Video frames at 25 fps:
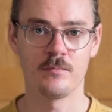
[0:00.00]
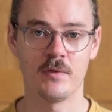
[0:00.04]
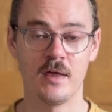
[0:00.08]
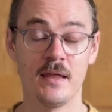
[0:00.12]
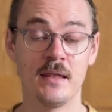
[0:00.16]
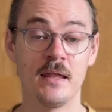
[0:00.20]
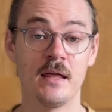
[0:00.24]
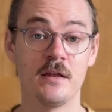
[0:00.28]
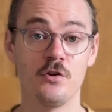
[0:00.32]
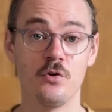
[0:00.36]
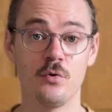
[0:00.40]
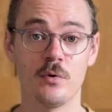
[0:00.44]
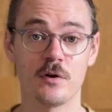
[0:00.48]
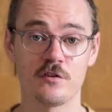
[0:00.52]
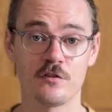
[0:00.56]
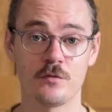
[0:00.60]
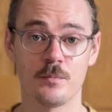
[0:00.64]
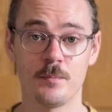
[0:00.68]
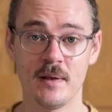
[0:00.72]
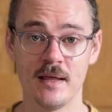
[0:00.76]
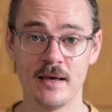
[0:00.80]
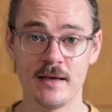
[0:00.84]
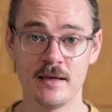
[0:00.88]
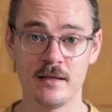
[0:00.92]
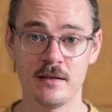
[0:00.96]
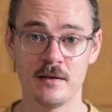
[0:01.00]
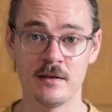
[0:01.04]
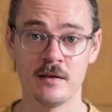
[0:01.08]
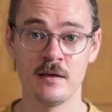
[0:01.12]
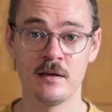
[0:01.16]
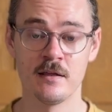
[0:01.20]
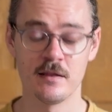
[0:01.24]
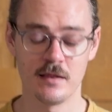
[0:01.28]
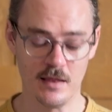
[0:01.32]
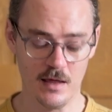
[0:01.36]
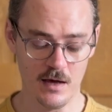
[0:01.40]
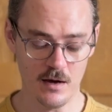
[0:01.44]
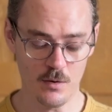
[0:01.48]
and then you explain
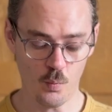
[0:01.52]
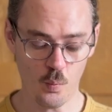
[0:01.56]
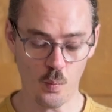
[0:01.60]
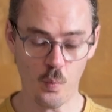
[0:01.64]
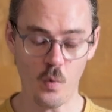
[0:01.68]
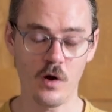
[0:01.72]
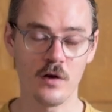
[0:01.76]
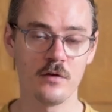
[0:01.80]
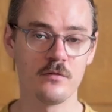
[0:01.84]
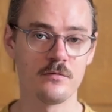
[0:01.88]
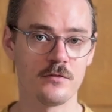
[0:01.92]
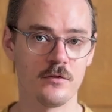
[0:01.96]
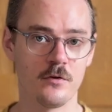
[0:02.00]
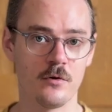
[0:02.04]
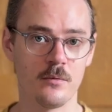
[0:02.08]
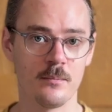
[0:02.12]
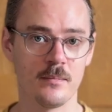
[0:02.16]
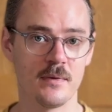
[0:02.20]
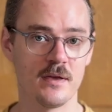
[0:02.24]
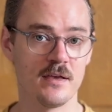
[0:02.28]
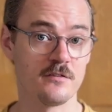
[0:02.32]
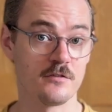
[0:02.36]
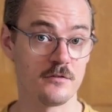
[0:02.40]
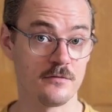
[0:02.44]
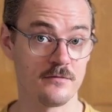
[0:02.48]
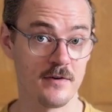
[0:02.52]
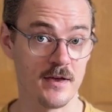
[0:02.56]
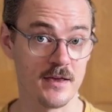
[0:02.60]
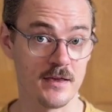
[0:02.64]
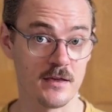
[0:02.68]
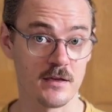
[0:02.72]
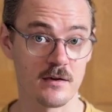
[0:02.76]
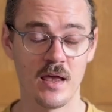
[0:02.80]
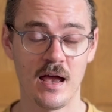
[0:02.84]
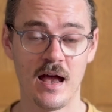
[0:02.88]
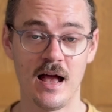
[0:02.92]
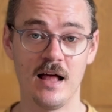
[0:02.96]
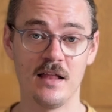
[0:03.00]
that one of them is a fake
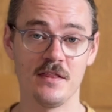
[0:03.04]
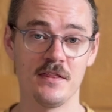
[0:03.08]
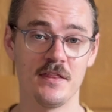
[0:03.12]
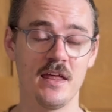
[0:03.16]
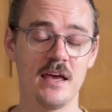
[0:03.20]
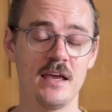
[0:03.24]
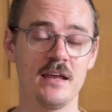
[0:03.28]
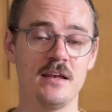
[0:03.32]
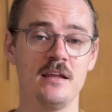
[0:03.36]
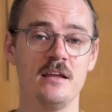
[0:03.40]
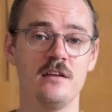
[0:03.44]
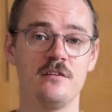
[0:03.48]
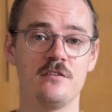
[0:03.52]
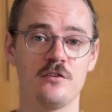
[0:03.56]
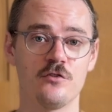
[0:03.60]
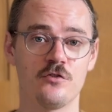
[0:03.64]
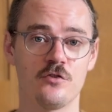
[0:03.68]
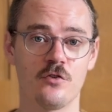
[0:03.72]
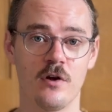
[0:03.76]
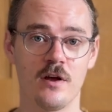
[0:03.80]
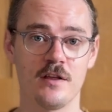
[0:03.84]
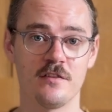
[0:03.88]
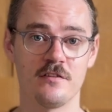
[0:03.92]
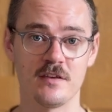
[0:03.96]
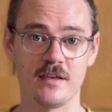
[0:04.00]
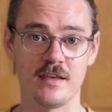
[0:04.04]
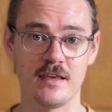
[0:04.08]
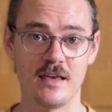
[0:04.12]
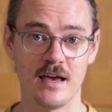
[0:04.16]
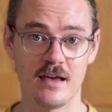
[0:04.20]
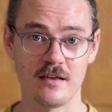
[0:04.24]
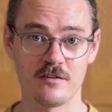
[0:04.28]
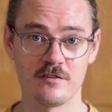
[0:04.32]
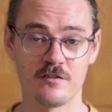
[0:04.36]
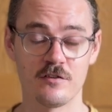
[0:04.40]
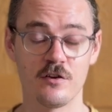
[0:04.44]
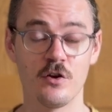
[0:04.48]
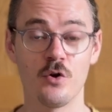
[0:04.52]
and they need to try to
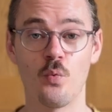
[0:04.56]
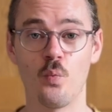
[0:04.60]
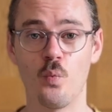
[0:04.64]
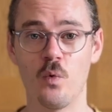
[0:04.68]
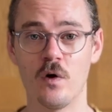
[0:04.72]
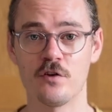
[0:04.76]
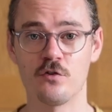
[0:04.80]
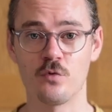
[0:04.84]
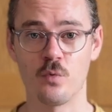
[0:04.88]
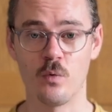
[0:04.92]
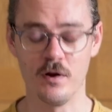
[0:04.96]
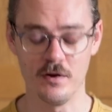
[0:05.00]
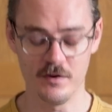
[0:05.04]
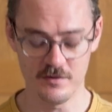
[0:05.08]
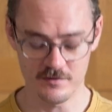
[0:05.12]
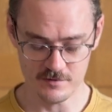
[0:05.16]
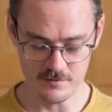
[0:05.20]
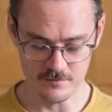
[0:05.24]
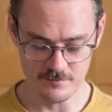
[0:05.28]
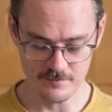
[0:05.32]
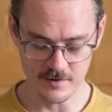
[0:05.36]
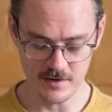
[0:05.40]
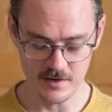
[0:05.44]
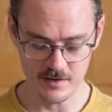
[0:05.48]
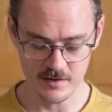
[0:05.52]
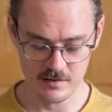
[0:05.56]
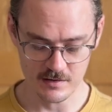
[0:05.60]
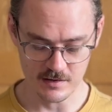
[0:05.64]
guess which one is the fake.